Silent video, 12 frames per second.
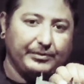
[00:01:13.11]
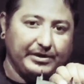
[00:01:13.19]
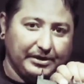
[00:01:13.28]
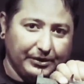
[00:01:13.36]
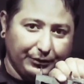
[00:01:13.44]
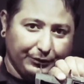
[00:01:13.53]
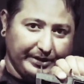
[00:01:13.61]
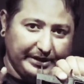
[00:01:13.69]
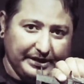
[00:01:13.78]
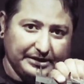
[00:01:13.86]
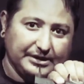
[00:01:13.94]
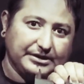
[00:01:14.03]
We go 3
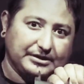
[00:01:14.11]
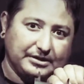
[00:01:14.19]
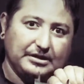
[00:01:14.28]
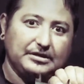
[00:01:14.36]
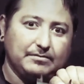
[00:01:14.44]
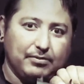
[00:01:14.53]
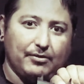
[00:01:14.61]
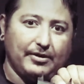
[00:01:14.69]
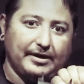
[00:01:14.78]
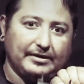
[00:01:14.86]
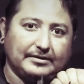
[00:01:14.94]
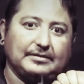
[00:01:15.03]
digits,
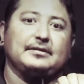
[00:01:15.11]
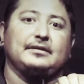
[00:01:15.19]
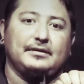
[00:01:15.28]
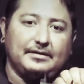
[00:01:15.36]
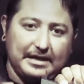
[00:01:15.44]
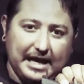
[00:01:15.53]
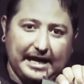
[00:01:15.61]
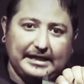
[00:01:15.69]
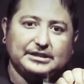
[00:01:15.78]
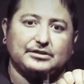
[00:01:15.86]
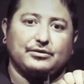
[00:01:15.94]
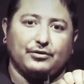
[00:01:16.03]

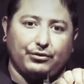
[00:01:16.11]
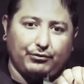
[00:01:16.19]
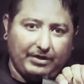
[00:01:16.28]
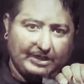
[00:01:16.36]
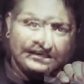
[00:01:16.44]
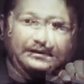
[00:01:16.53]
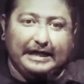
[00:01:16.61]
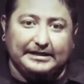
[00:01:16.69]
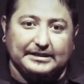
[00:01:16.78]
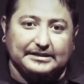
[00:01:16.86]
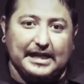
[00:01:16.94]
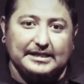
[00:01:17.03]
2.903. That's
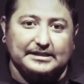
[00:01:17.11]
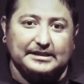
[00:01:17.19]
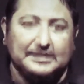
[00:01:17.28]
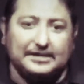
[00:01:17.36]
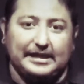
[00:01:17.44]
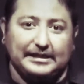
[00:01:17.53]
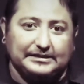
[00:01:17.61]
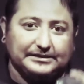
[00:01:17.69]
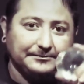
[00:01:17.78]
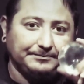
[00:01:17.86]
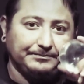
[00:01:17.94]
the size of this lens.